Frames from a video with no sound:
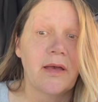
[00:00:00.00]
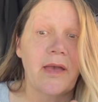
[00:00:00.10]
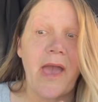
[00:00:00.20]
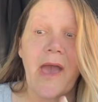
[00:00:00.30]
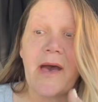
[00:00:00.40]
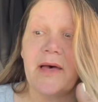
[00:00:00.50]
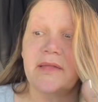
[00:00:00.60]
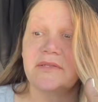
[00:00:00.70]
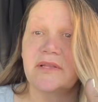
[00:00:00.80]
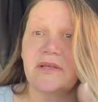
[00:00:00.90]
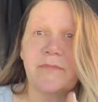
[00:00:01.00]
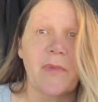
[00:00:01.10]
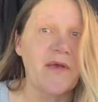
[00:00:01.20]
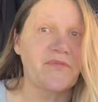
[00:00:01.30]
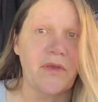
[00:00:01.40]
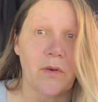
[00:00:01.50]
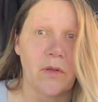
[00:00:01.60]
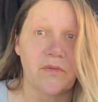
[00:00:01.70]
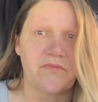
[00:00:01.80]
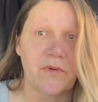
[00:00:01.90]
and my
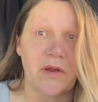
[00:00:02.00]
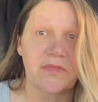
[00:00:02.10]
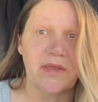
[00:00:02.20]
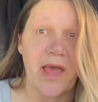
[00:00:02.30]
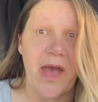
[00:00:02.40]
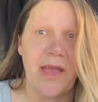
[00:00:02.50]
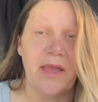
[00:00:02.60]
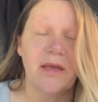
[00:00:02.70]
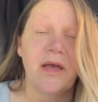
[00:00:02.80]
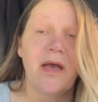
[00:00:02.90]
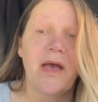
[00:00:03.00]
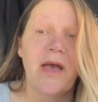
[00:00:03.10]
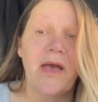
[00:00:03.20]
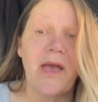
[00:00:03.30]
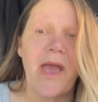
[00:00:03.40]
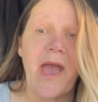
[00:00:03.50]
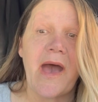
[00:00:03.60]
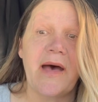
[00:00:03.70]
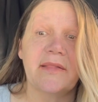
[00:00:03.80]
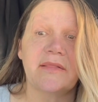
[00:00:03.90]
fuel for the day.
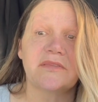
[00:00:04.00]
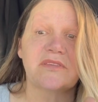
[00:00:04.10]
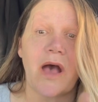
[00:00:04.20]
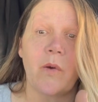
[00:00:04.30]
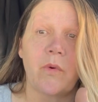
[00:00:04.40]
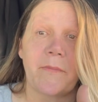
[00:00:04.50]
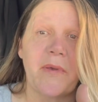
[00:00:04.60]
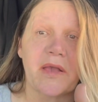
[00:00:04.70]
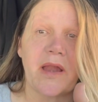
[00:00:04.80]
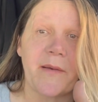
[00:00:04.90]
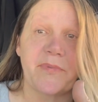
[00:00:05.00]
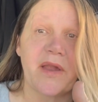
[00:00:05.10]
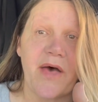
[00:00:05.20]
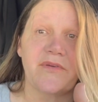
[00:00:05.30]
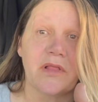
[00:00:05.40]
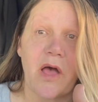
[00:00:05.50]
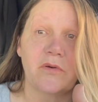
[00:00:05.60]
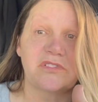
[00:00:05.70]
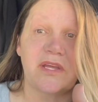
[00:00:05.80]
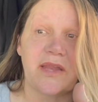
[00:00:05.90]
And so we're picking up another
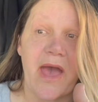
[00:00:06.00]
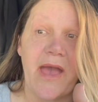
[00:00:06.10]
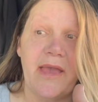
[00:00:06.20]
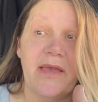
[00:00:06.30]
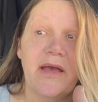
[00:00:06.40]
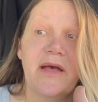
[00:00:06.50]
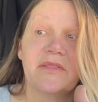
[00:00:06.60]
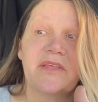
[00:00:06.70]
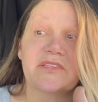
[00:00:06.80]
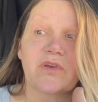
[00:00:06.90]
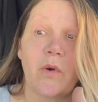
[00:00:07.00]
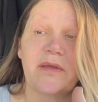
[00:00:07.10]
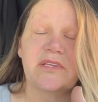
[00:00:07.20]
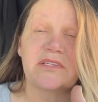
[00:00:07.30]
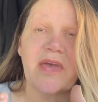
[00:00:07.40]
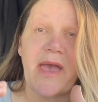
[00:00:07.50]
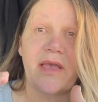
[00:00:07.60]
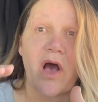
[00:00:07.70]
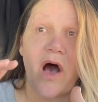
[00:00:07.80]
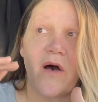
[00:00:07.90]
load today that's going to
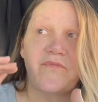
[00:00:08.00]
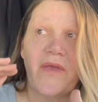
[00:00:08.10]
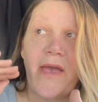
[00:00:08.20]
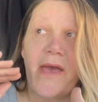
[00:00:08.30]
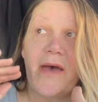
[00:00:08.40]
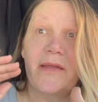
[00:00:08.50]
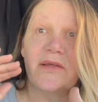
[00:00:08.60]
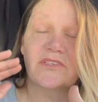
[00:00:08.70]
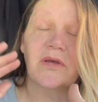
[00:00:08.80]
take off and it's